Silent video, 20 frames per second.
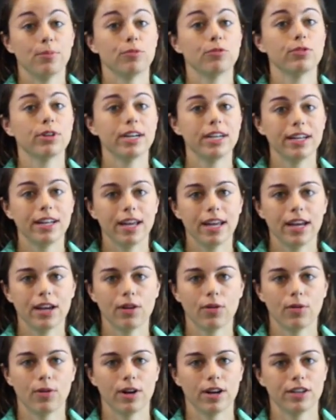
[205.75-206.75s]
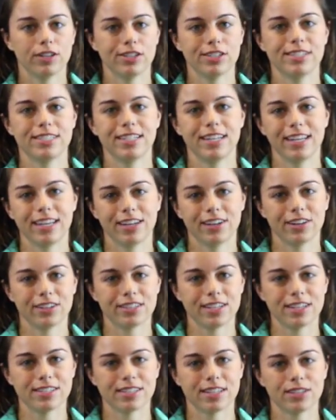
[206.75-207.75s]
reading or just sitting in our
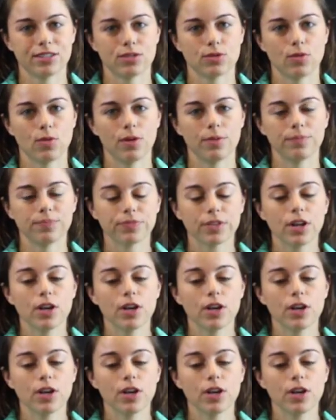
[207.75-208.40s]
desk at school.